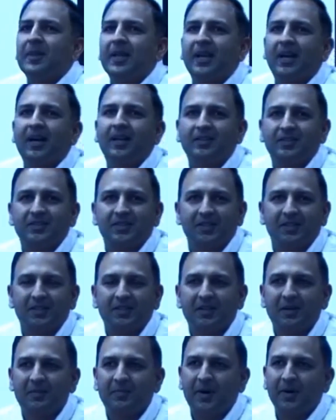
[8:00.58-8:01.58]
public culture,
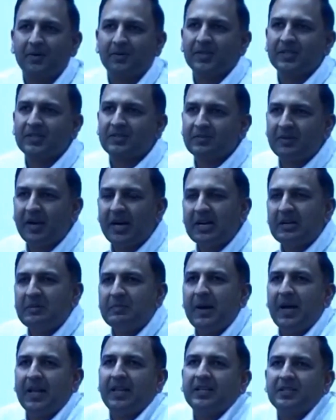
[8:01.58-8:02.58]
about this
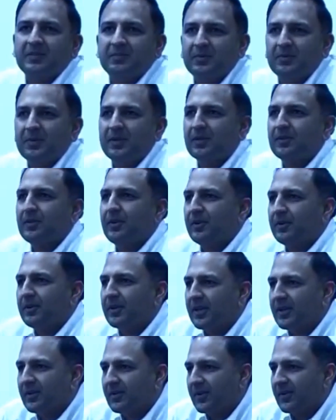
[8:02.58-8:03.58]
right balance between
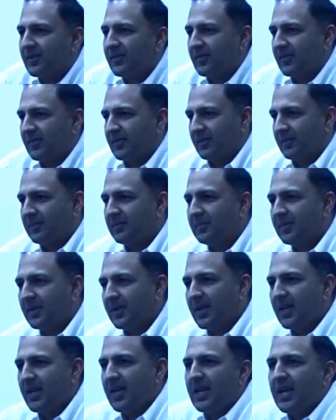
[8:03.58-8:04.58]
authority and criticism,
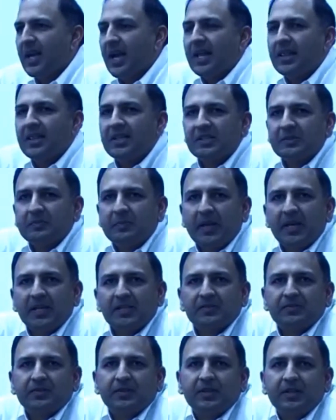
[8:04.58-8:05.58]
and the
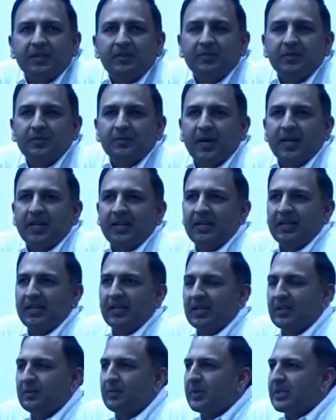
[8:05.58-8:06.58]
space for
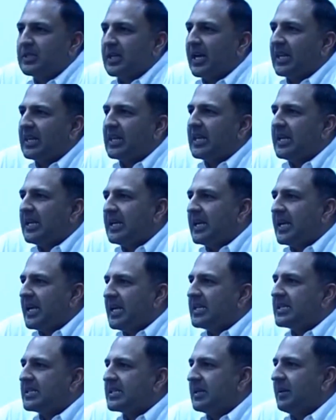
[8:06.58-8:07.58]
individuality in it, which I think
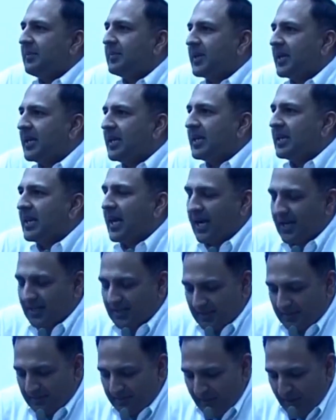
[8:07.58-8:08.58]
is something
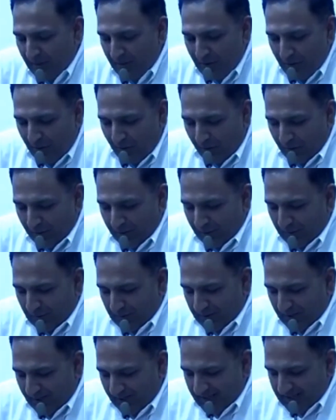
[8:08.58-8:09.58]
that all
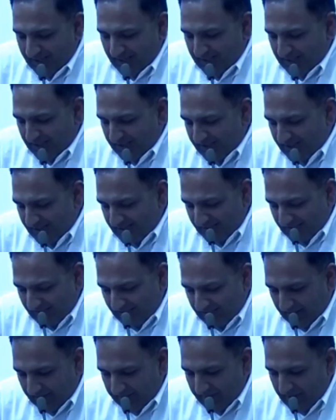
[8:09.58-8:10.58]
organizations
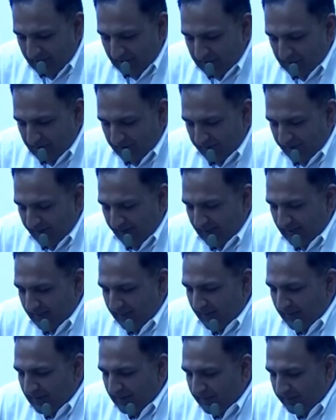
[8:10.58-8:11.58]
need to reflect
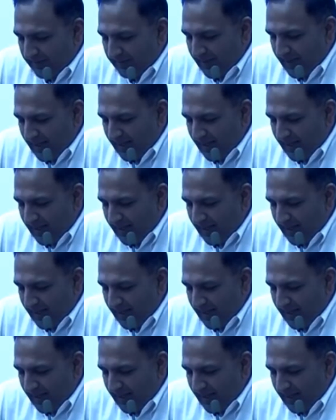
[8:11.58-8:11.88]
about.